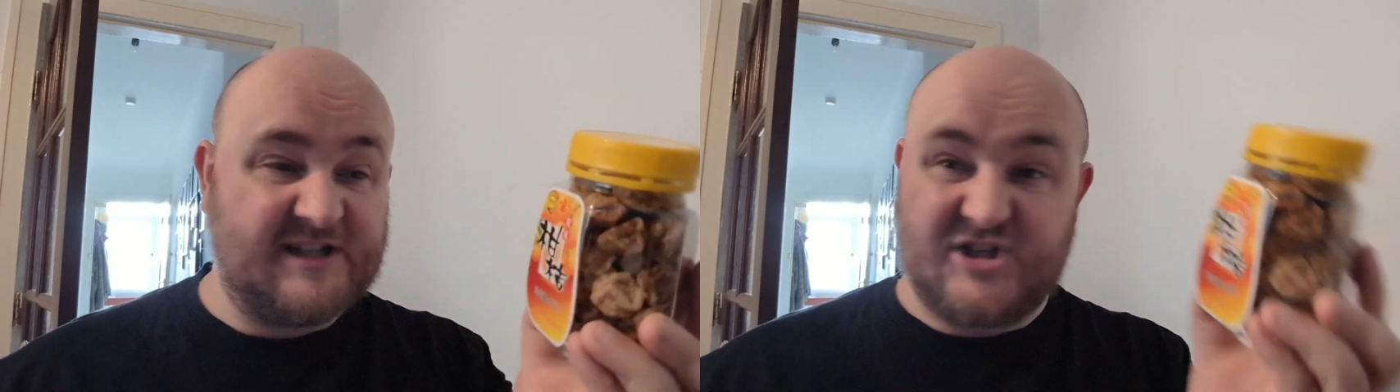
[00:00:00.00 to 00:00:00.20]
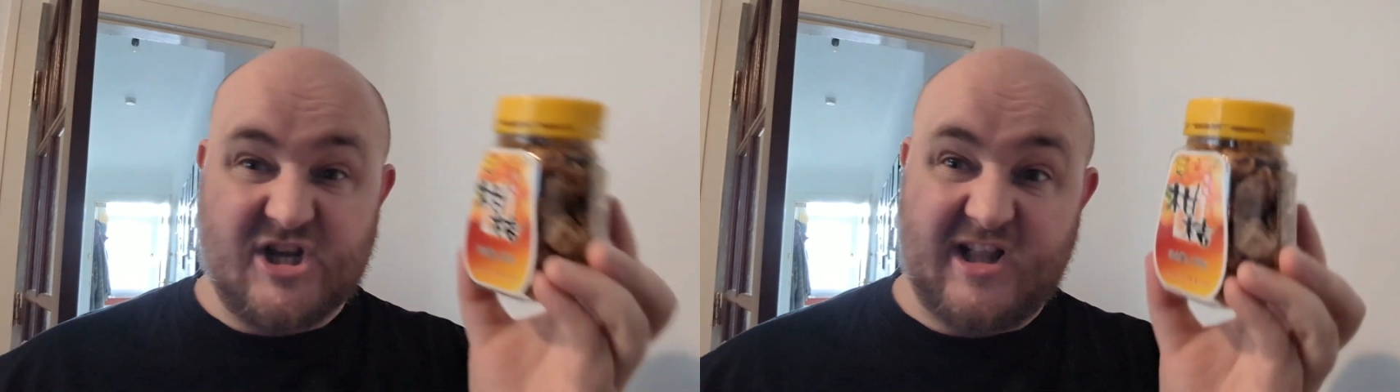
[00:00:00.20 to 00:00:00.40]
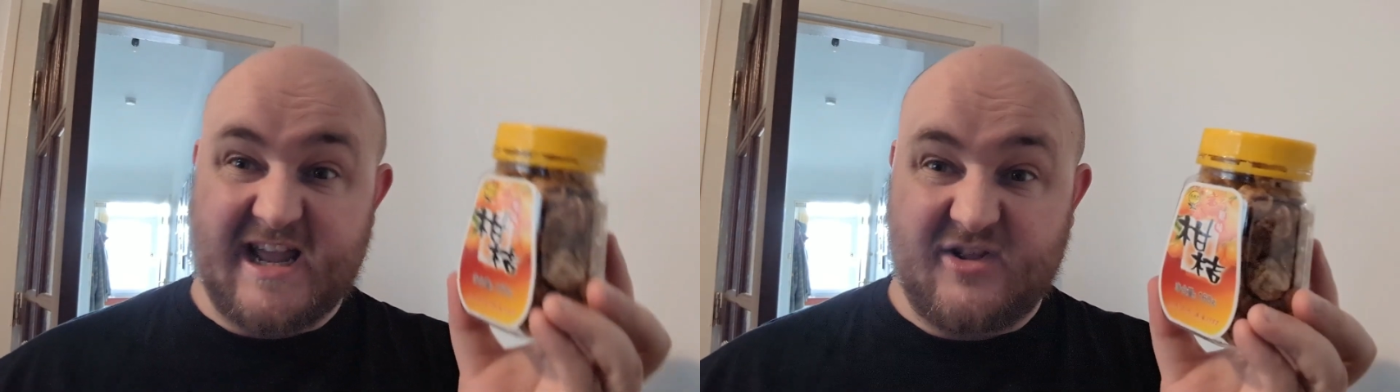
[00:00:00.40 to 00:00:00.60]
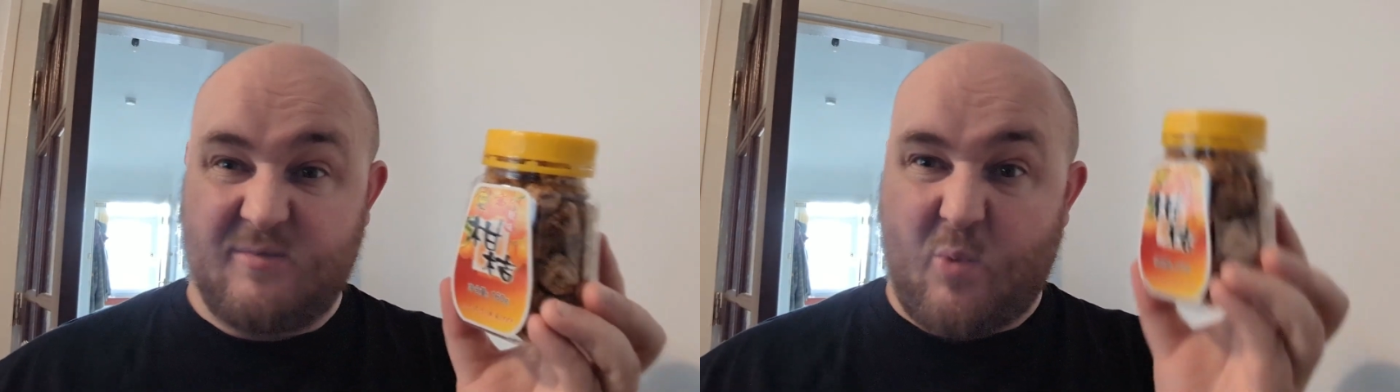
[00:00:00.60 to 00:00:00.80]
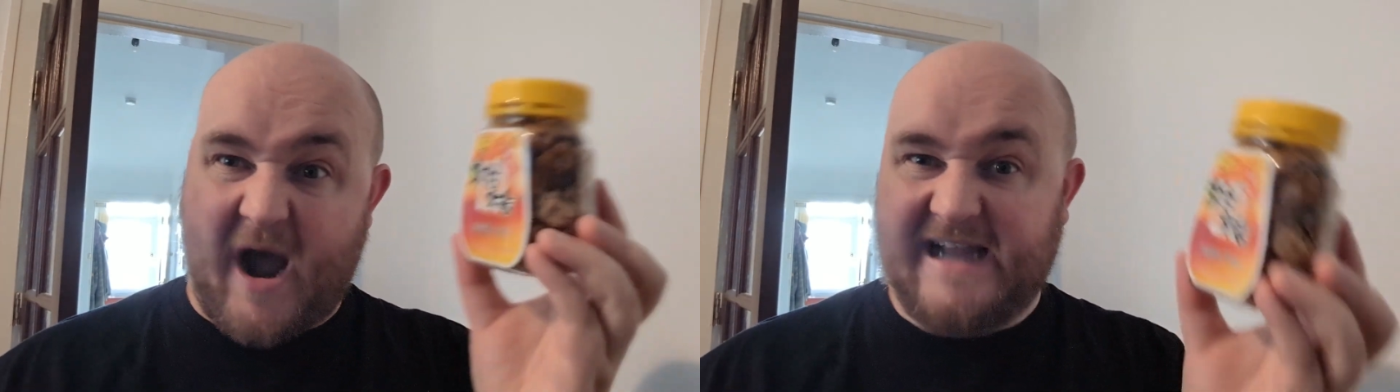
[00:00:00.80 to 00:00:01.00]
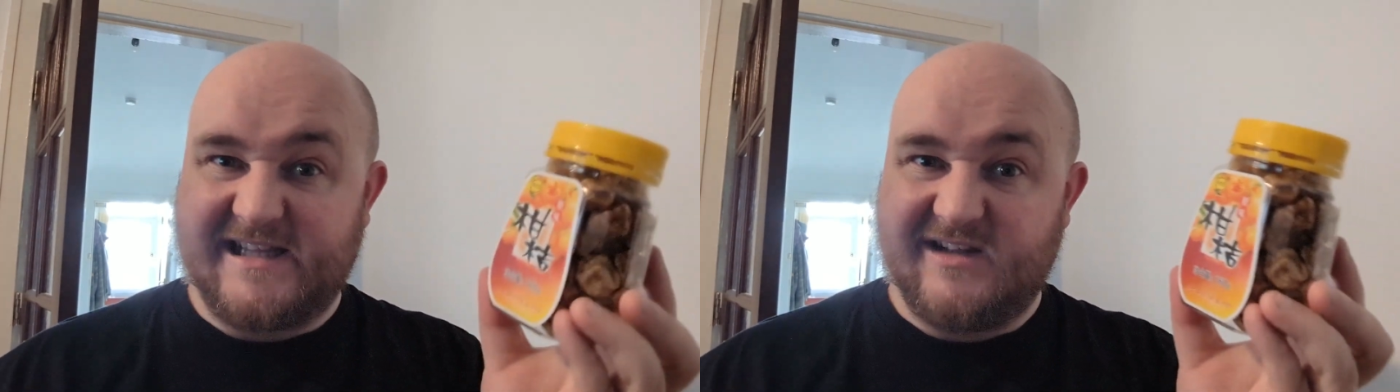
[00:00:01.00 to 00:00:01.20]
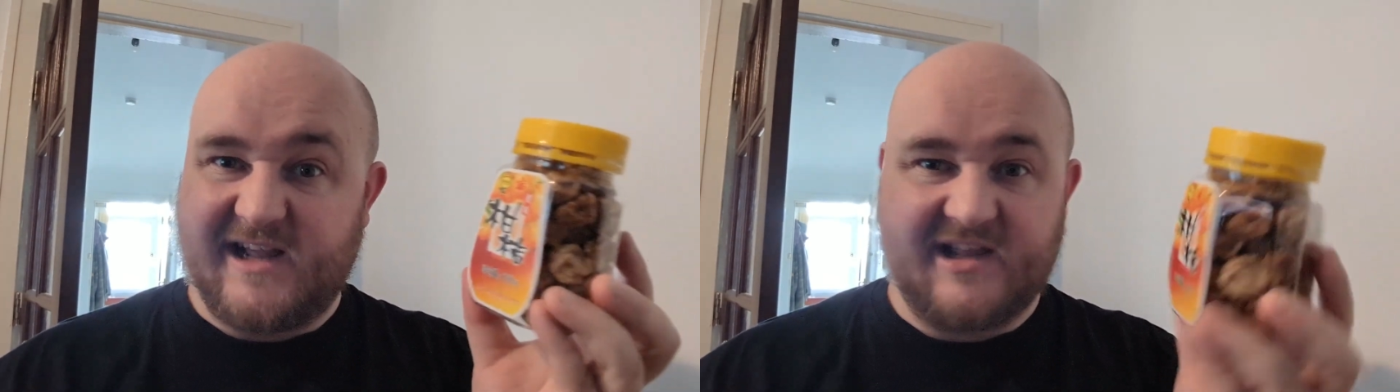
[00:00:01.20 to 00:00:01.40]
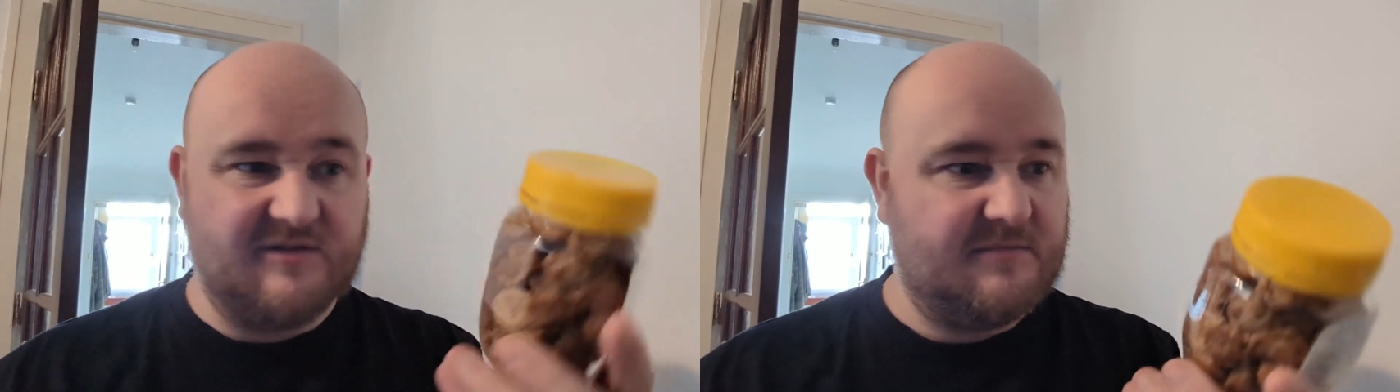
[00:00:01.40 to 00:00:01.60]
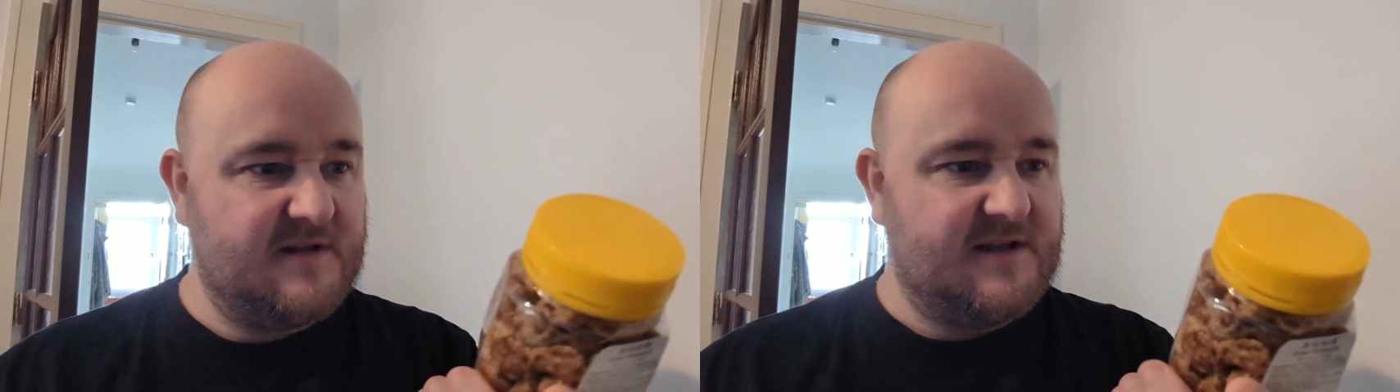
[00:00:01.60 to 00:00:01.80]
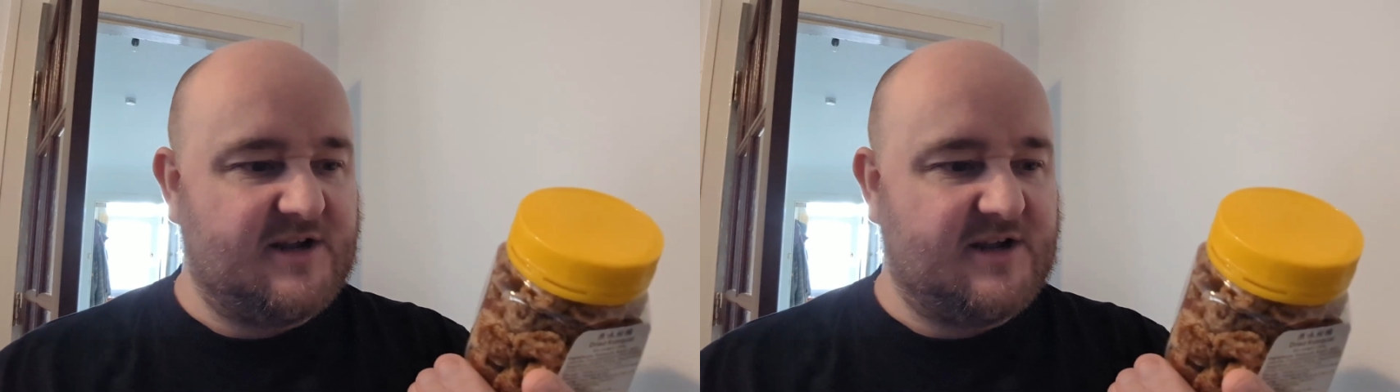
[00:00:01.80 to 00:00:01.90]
Do you like them? Why do you like them?